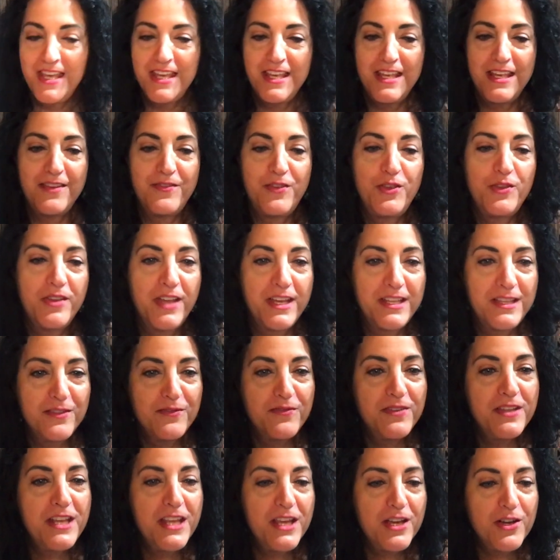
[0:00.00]
If you like the
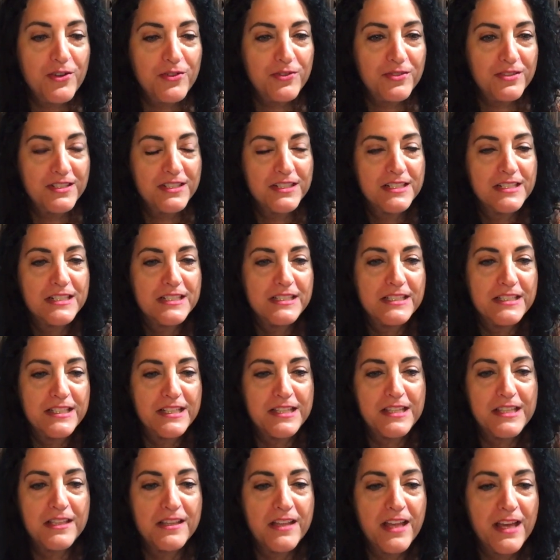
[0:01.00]
video, click
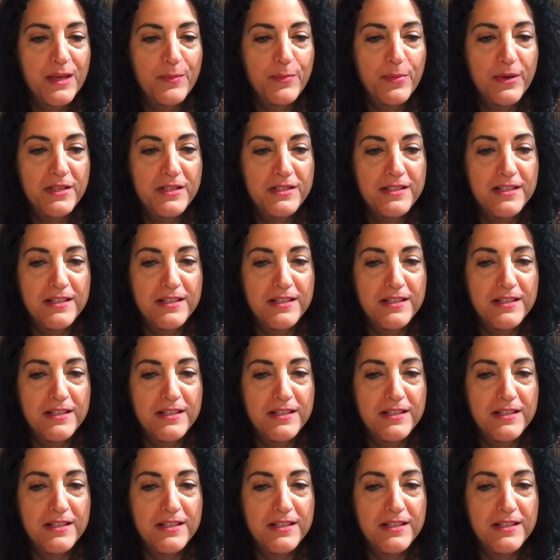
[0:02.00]
the like button,